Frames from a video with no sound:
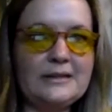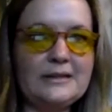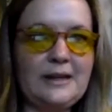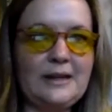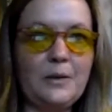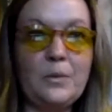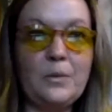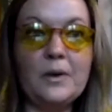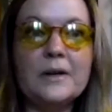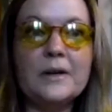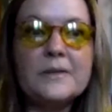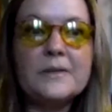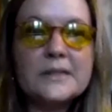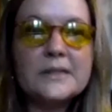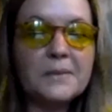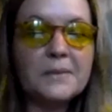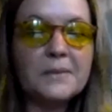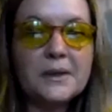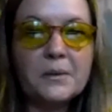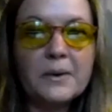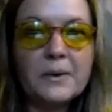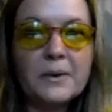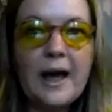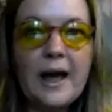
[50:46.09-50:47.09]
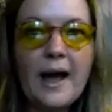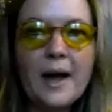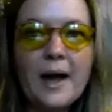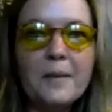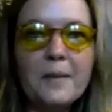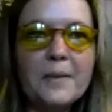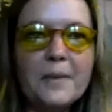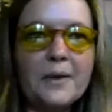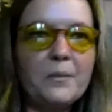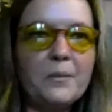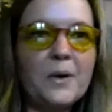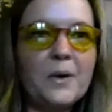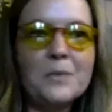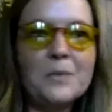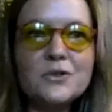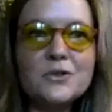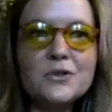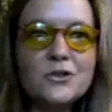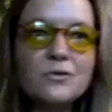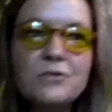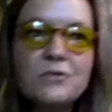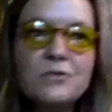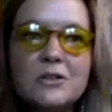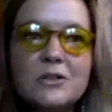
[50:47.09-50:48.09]
Like, what if something were to happen? What would
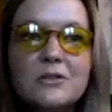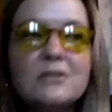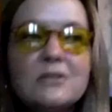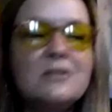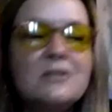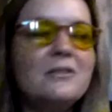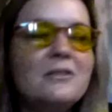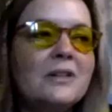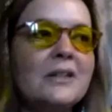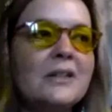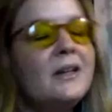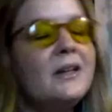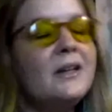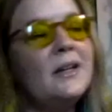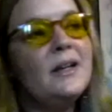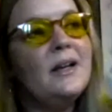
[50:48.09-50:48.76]
you do? And